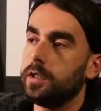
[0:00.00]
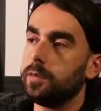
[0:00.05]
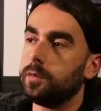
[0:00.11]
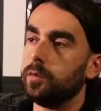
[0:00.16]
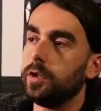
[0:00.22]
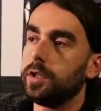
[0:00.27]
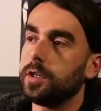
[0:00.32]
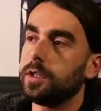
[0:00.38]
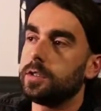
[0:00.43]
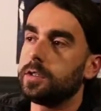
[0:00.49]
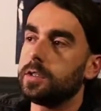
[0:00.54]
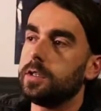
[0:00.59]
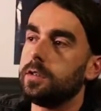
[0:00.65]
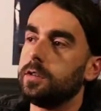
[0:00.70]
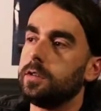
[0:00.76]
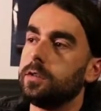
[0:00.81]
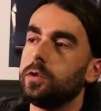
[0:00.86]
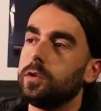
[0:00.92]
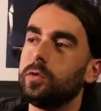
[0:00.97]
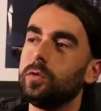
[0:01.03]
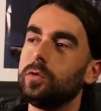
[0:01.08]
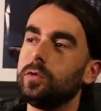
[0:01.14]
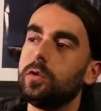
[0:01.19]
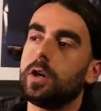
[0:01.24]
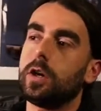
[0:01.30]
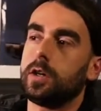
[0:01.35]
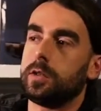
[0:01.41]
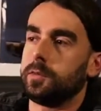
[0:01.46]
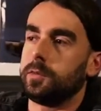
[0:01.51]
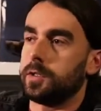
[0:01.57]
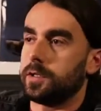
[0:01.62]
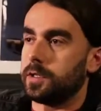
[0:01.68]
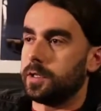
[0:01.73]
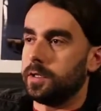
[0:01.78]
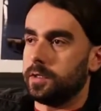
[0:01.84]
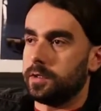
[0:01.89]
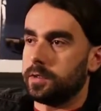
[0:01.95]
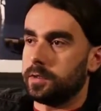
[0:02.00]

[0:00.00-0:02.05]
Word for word: brings in two new armor sets.